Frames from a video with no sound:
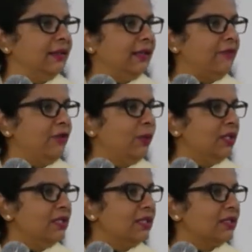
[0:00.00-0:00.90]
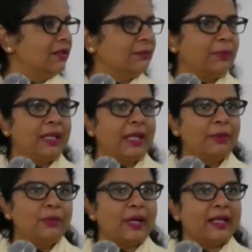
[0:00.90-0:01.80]
Everyone's been
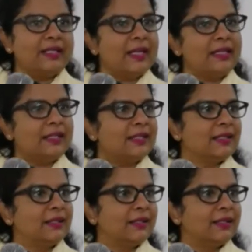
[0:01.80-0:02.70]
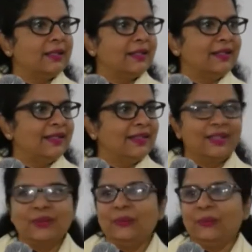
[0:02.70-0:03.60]
able to access?
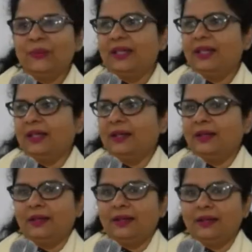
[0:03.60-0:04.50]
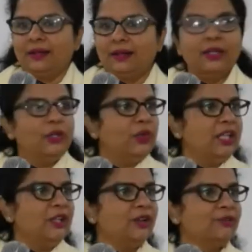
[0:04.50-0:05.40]
bathroom? Okay. Do you
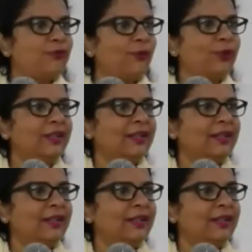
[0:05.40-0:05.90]
need a phone?